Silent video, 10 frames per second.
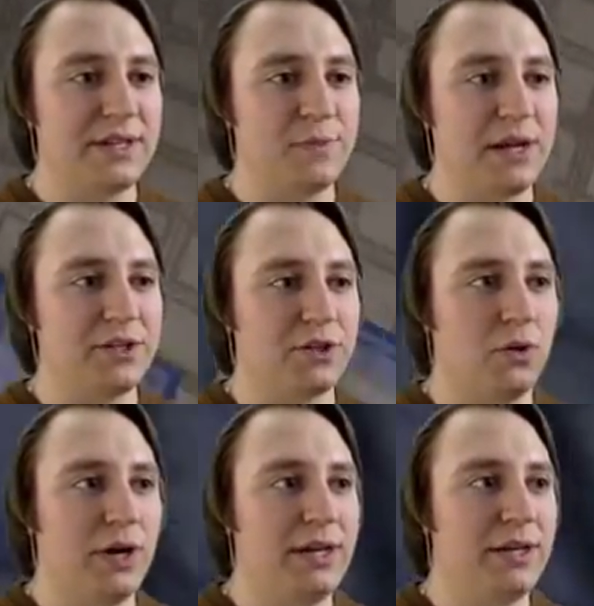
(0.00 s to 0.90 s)
a Spectre
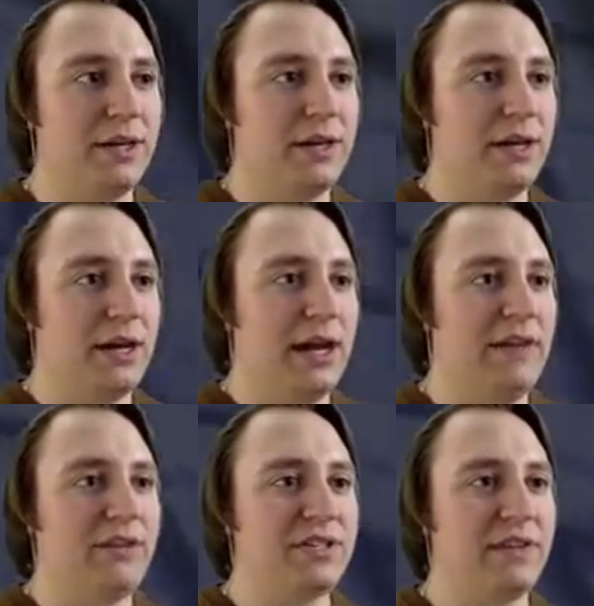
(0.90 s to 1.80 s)
coin.
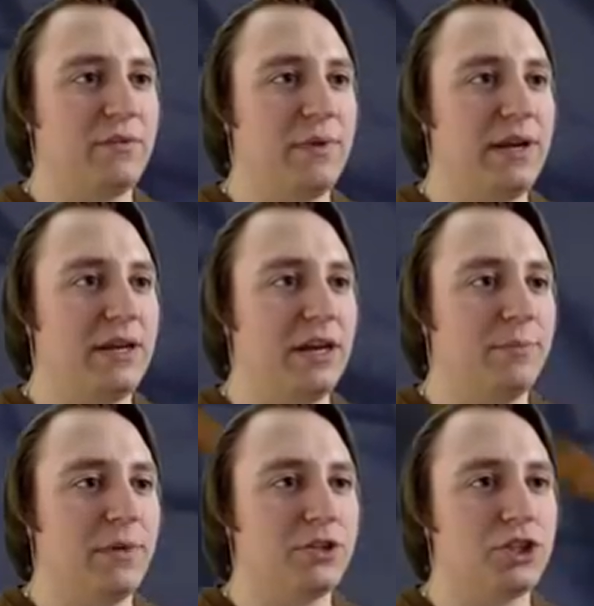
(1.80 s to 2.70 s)
Obviously, I haven't been in here
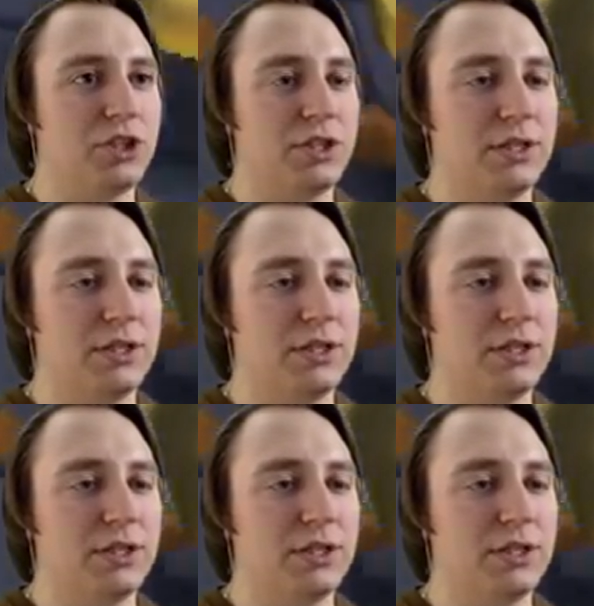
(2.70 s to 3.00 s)
much.